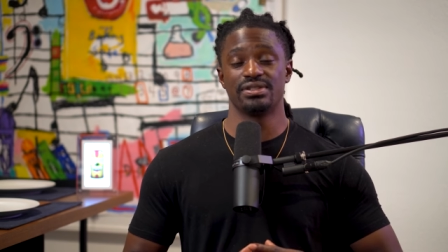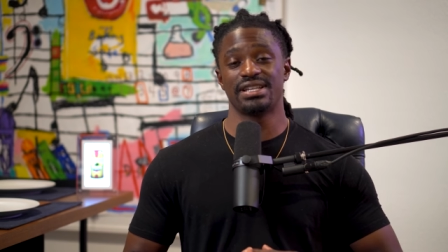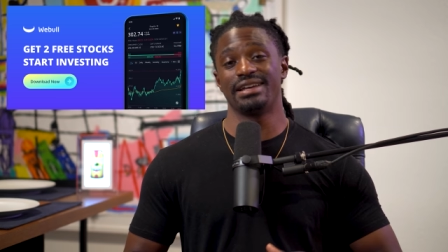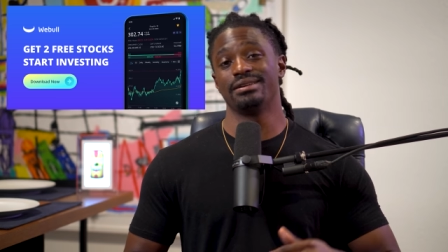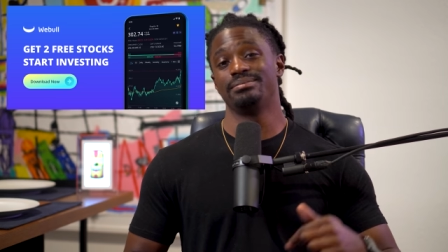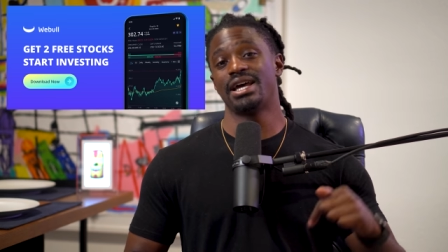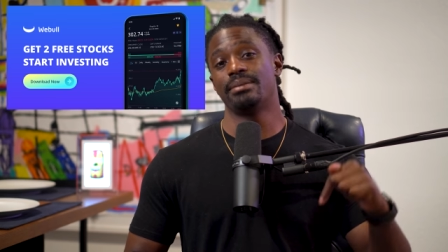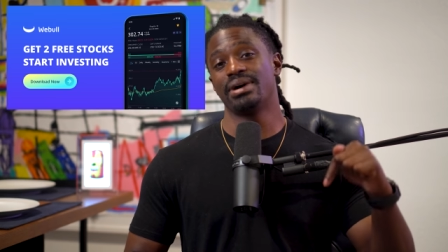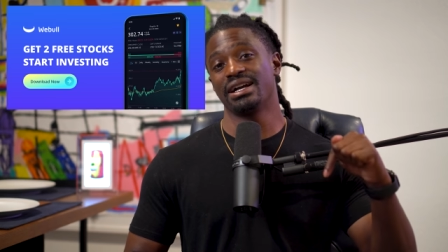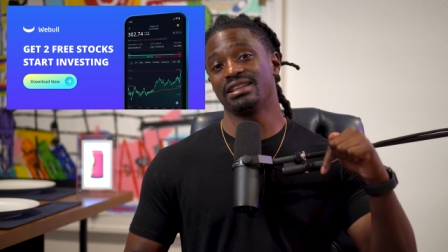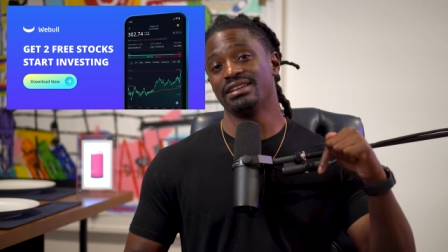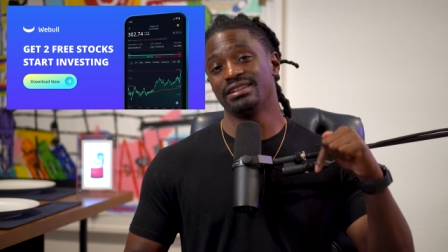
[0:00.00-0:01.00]
Sign up now
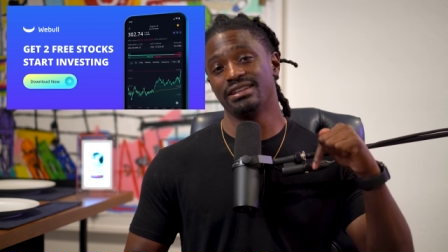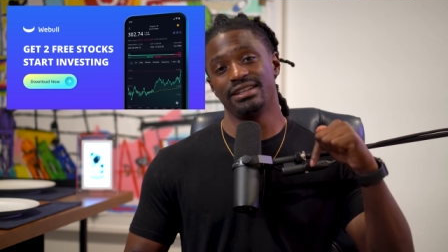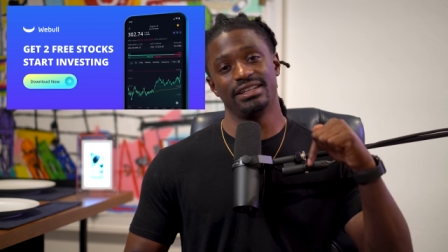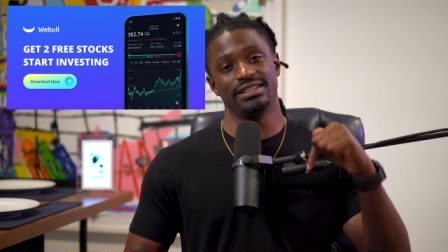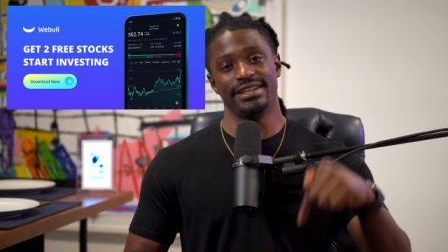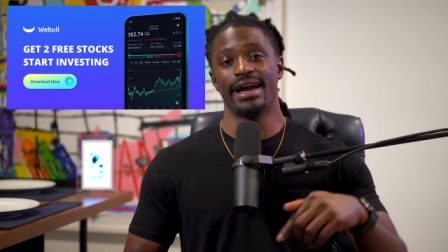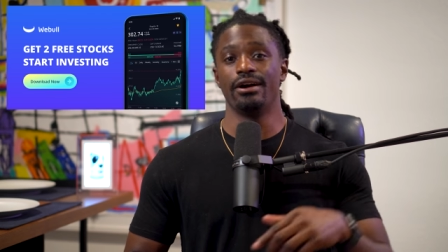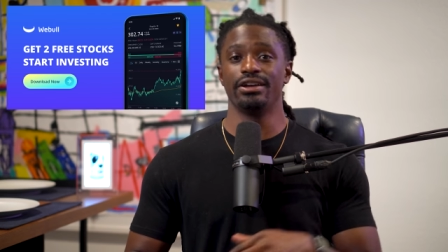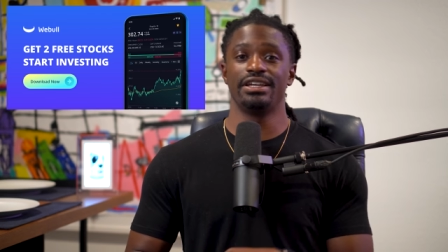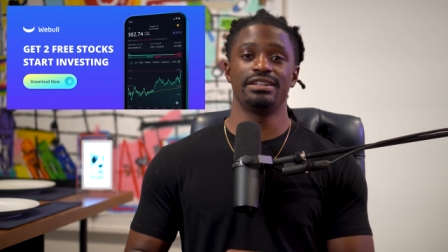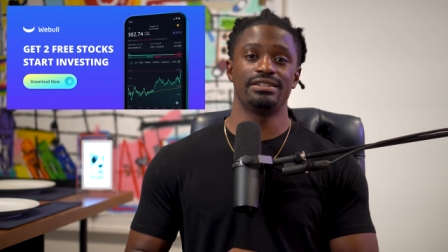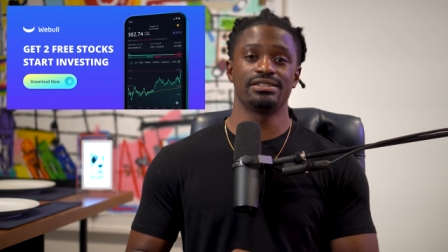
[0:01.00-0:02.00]
by clicking the link down
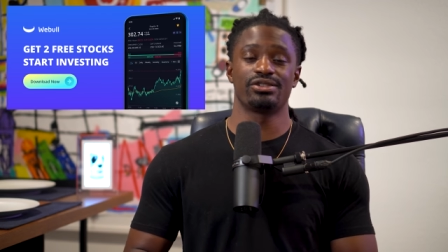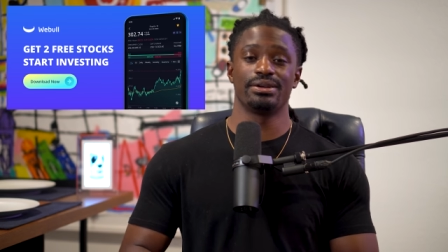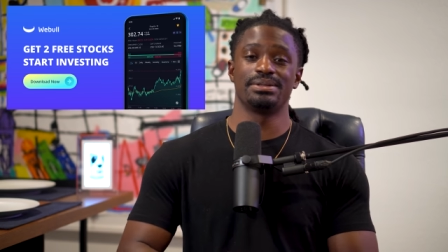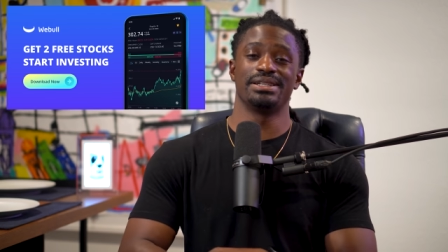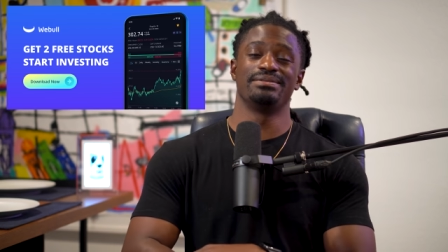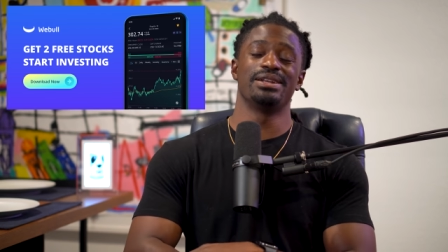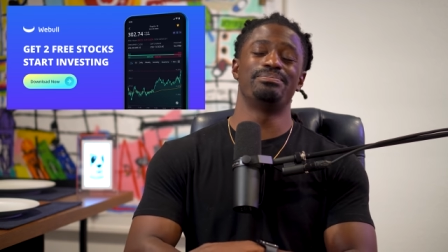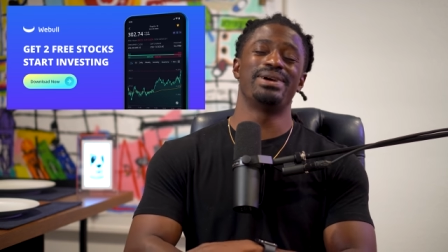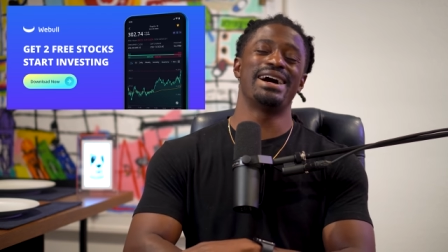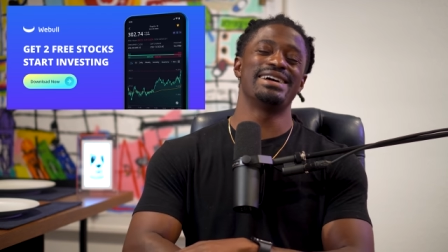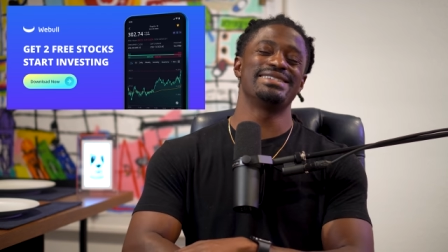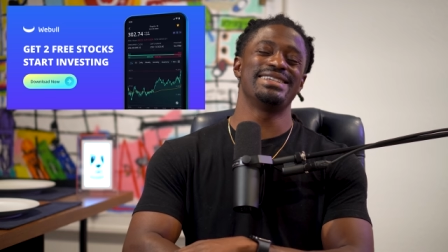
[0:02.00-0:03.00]
in the description.
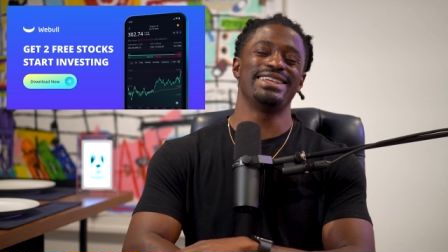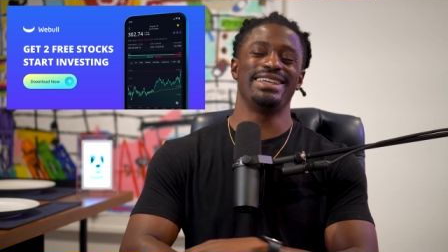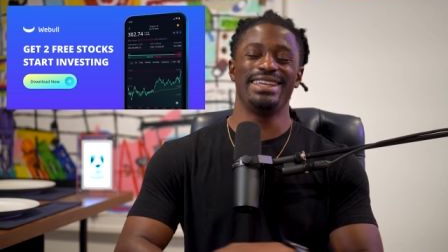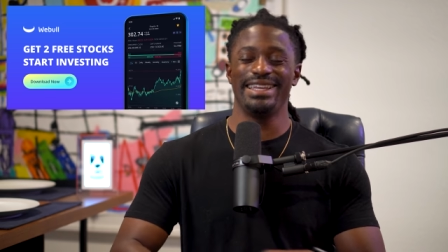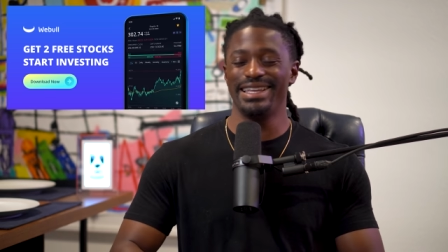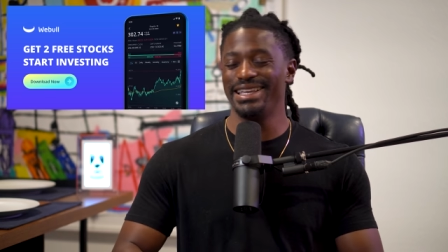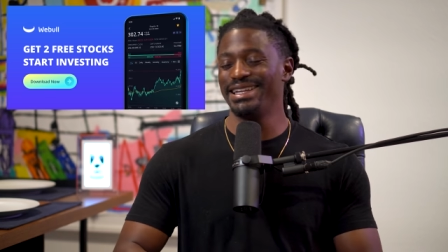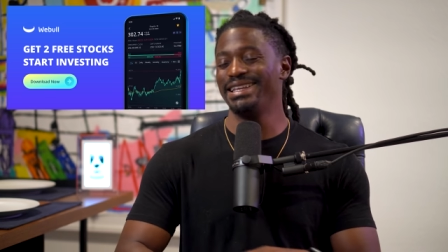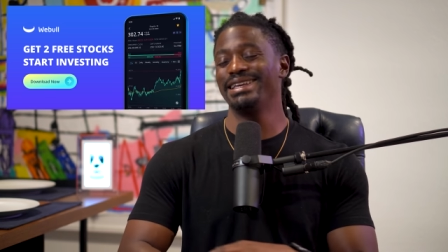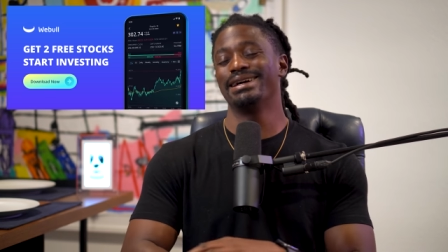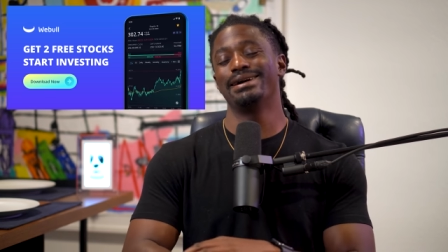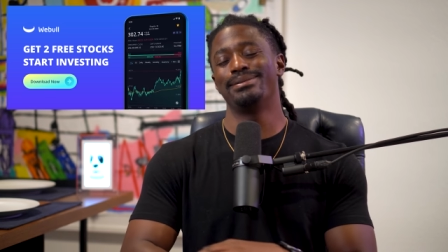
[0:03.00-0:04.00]
Deposit
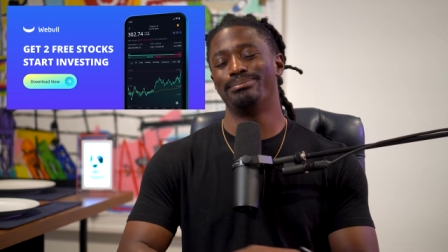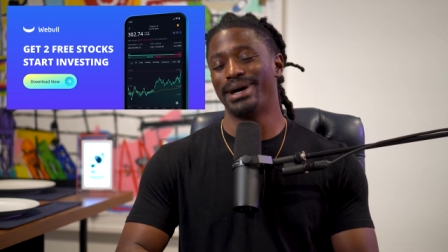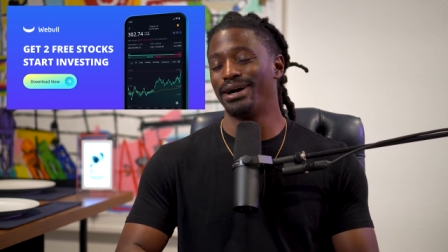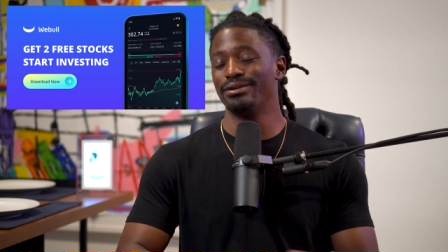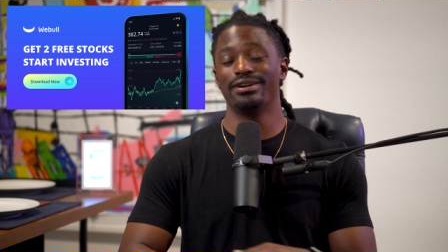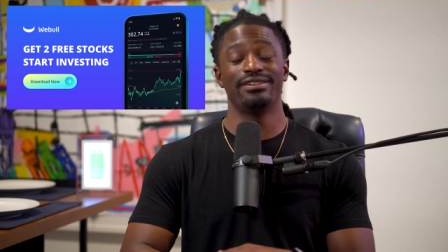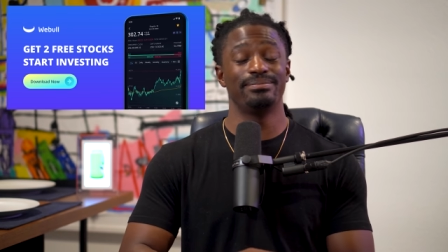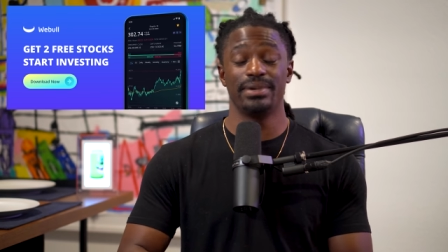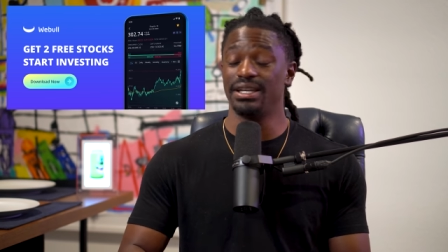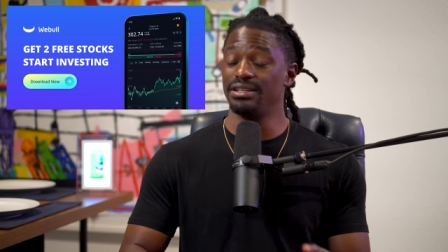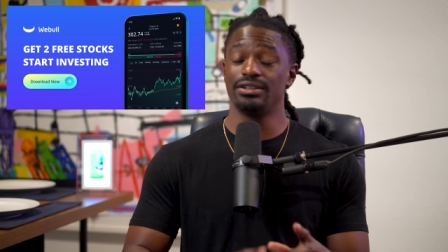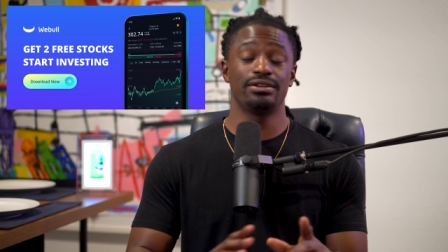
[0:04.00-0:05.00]
any amount of
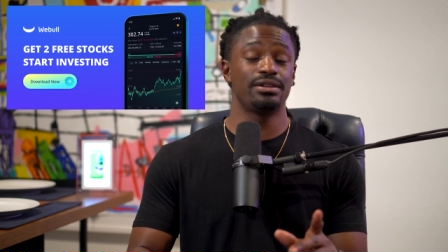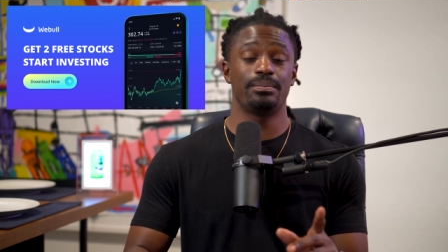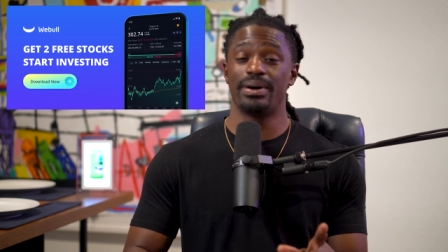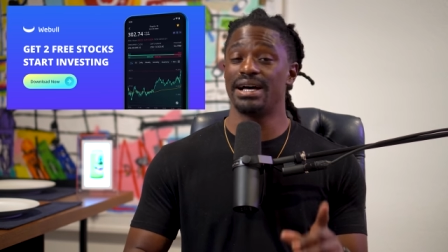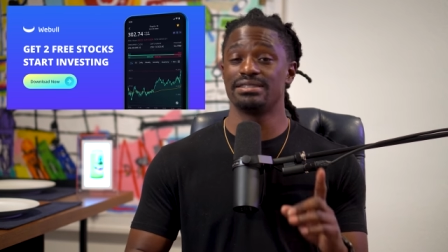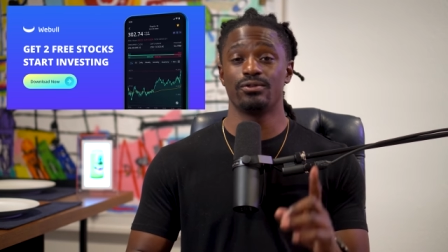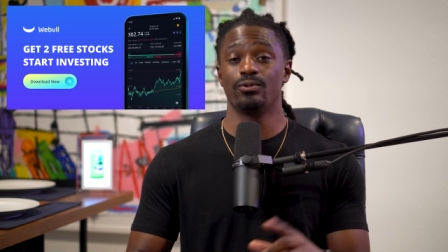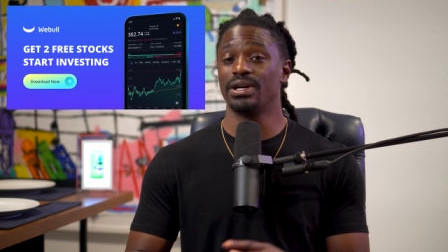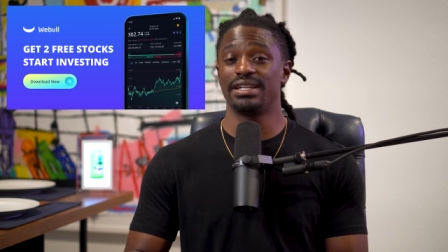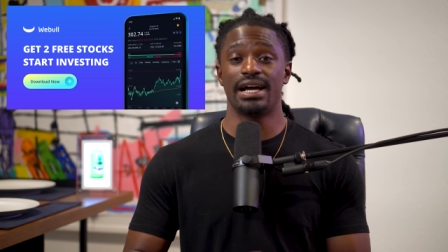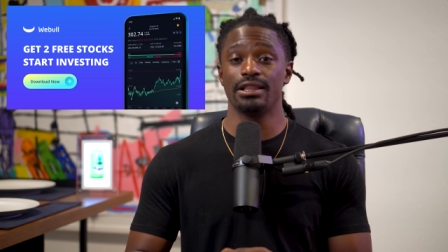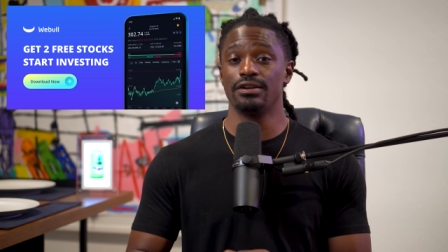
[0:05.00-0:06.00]
money. You could deposit
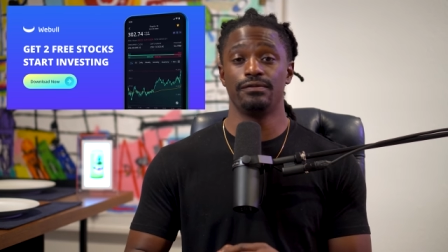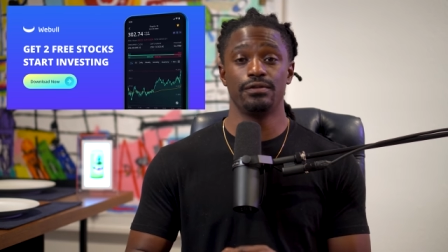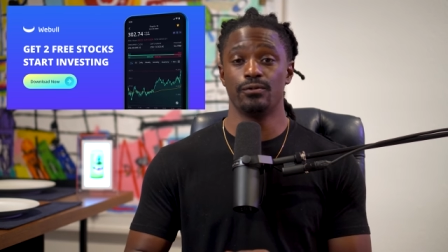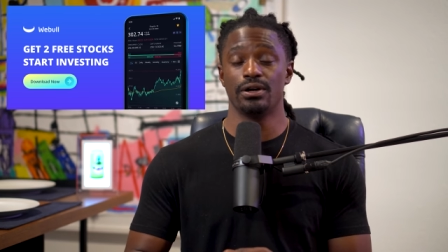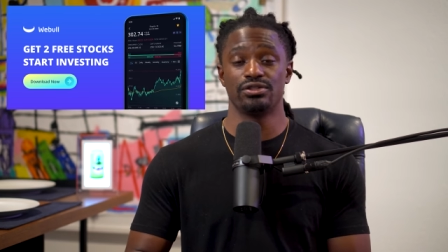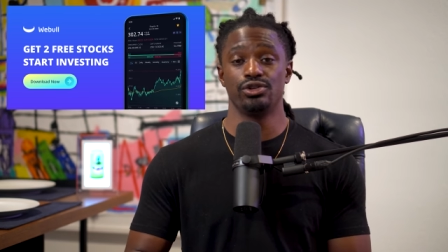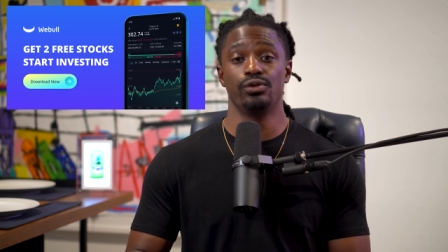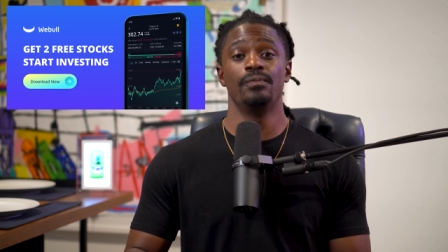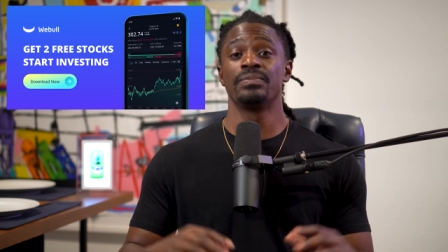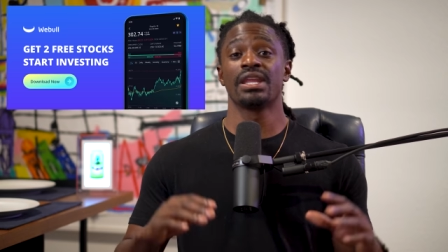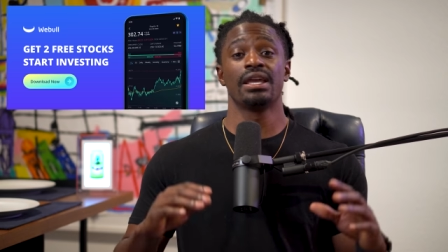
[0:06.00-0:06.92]
$1 if you want to,